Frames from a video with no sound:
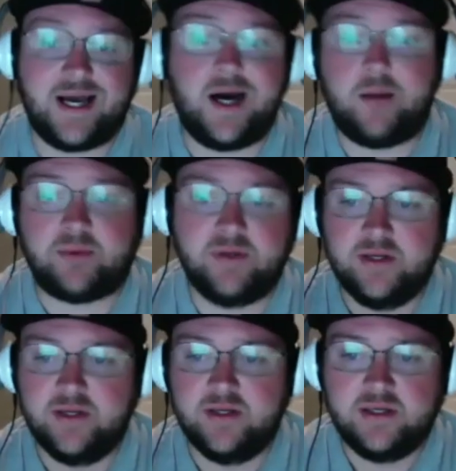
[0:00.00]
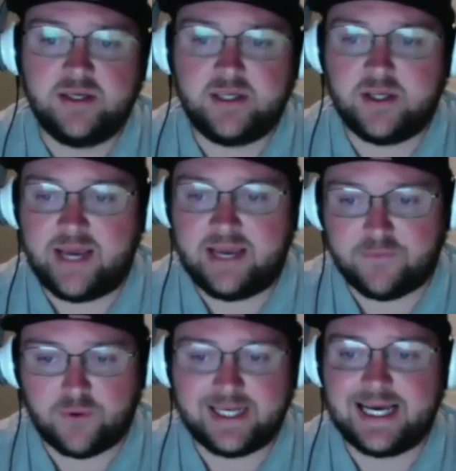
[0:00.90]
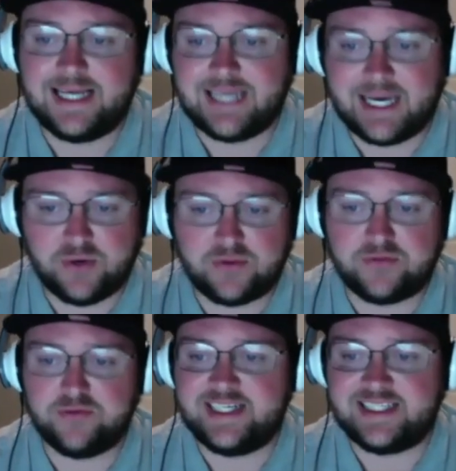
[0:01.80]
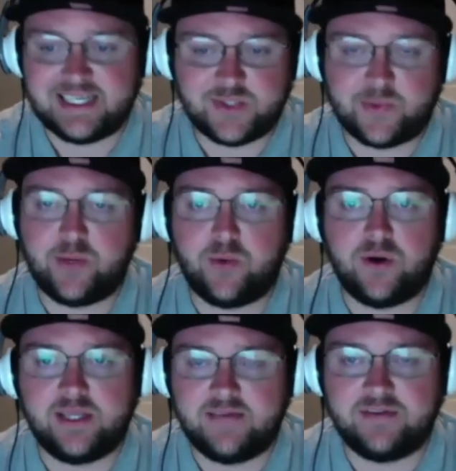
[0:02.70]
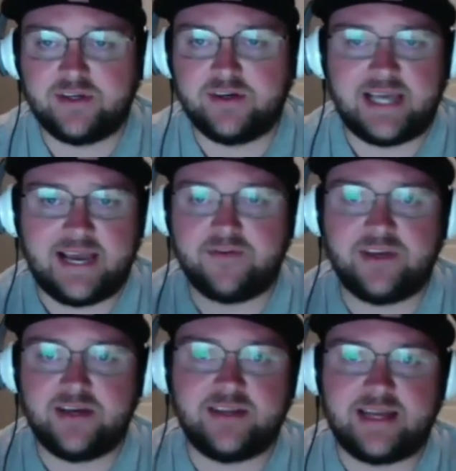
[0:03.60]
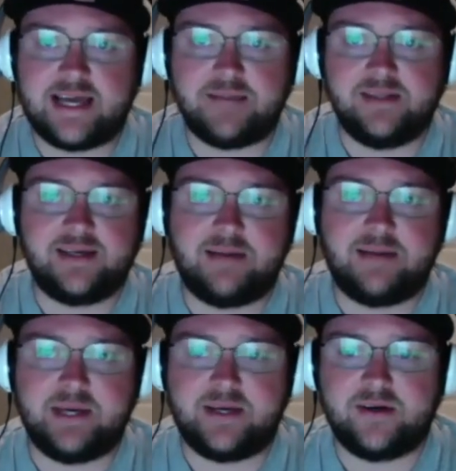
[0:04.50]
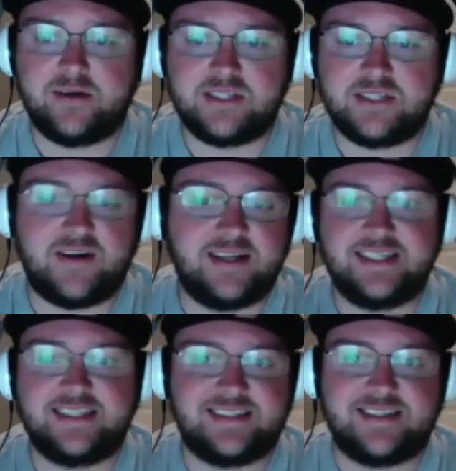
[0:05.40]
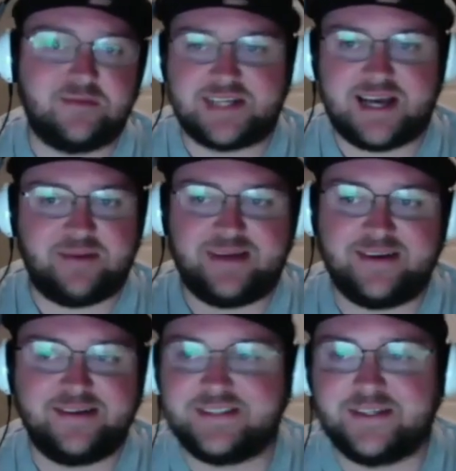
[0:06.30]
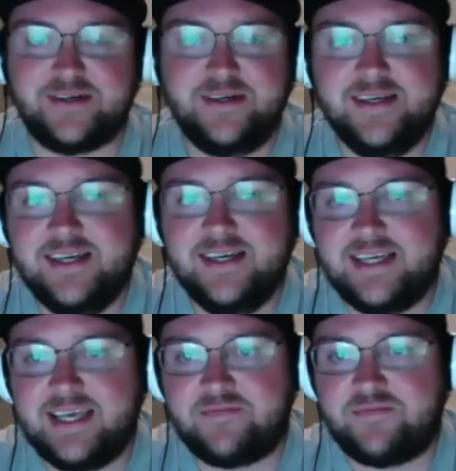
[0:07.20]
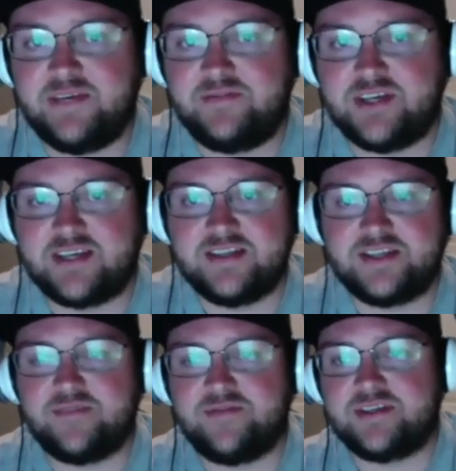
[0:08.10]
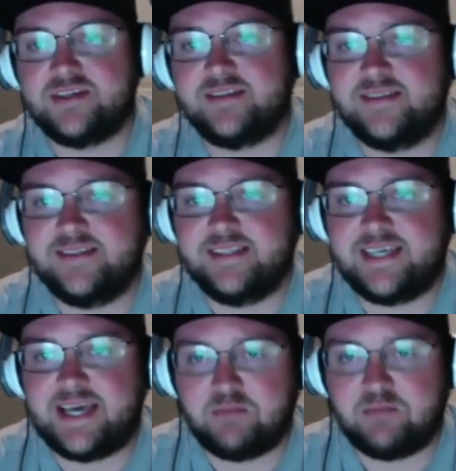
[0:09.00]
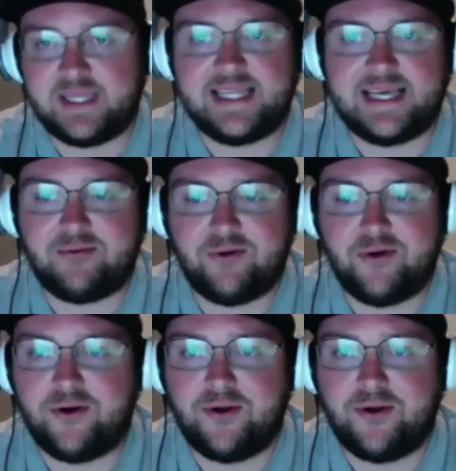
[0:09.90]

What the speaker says: up. 849, 903, 1021, 1130. Every year that Adam Thielen got better, Stephon Diggs' numbers got better. So if Justin Jefferson can play that role,